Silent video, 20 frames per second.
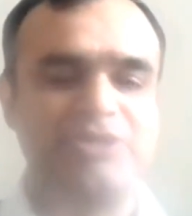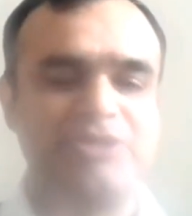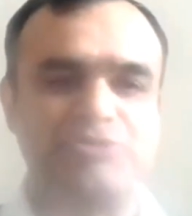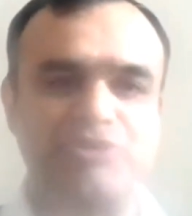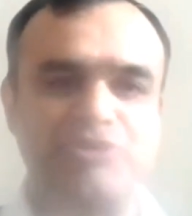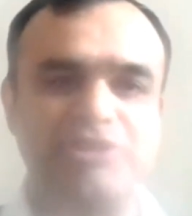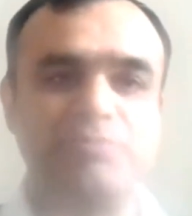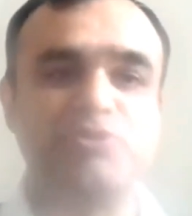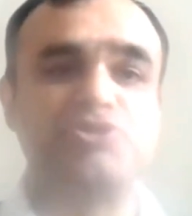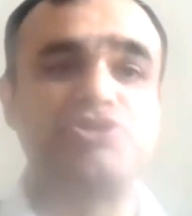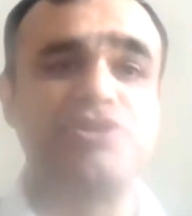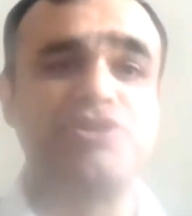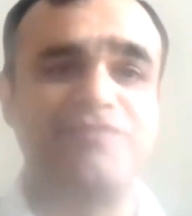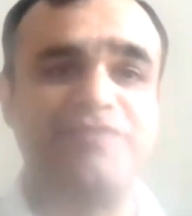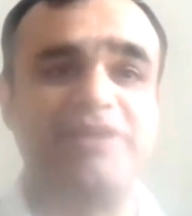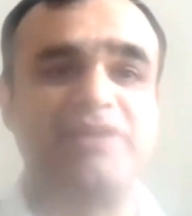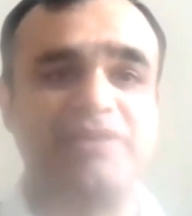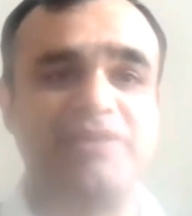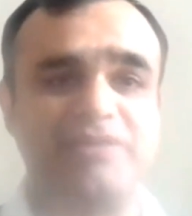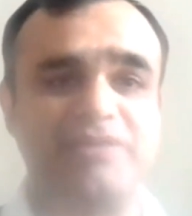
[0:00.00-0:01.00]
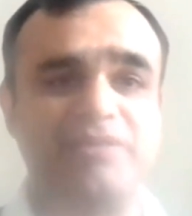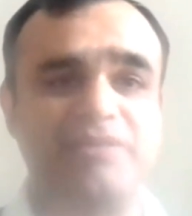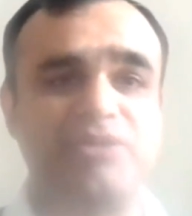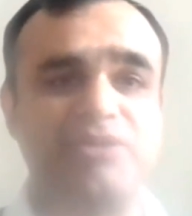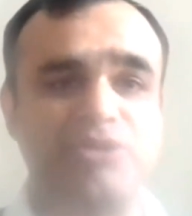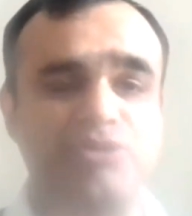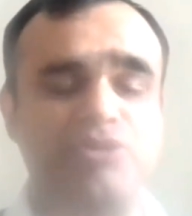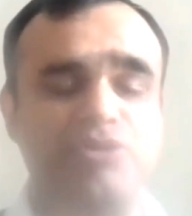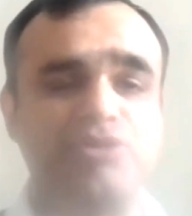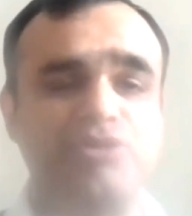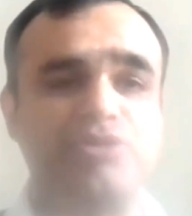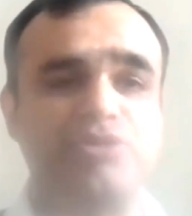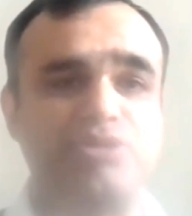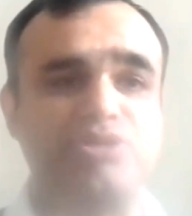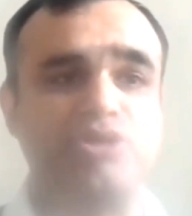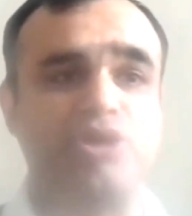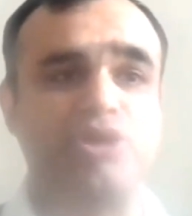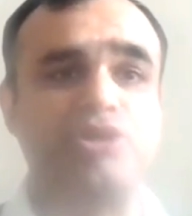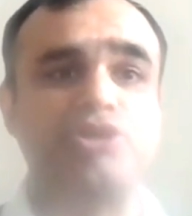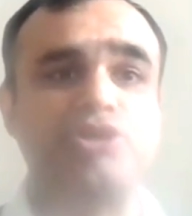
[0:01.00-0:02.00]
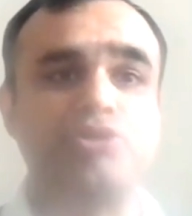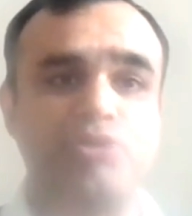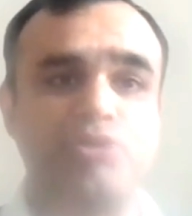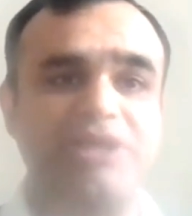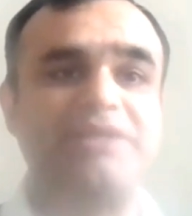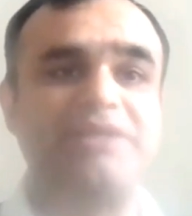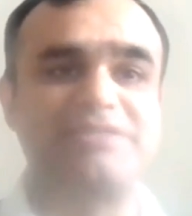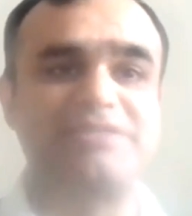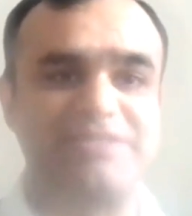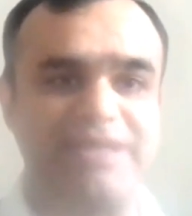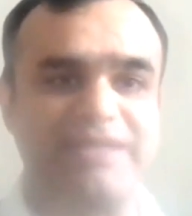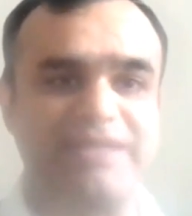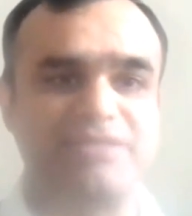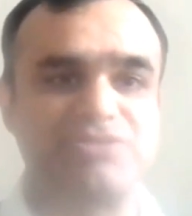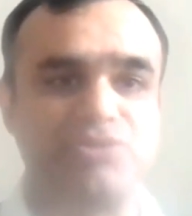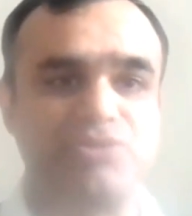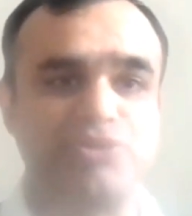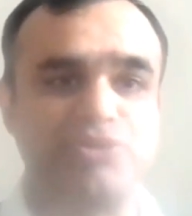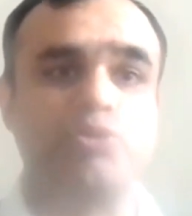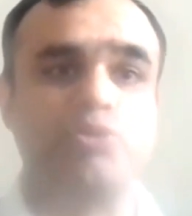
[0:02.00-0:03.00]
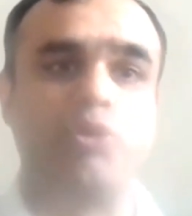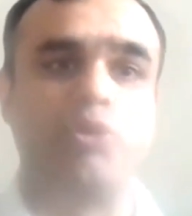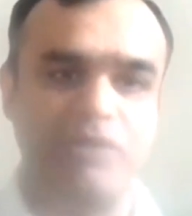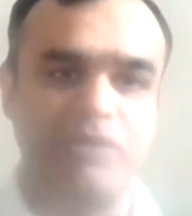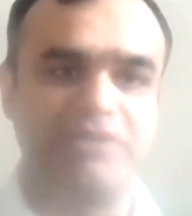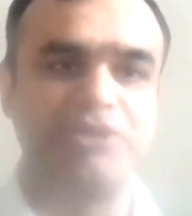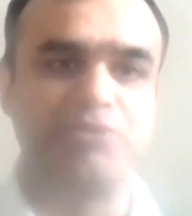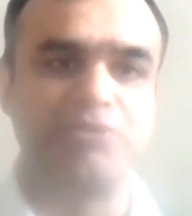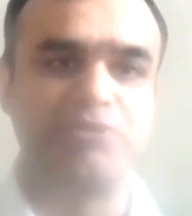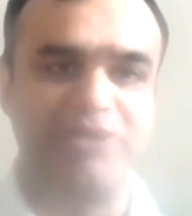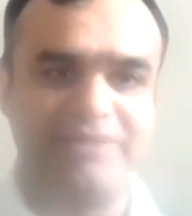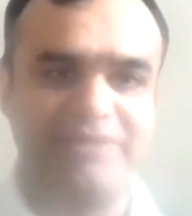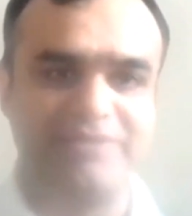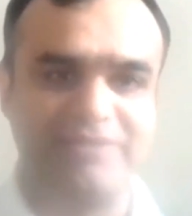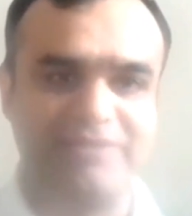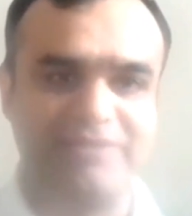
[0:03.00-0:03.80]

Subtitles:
So in the mutual fund, your unit is taxed. So you hold the unit,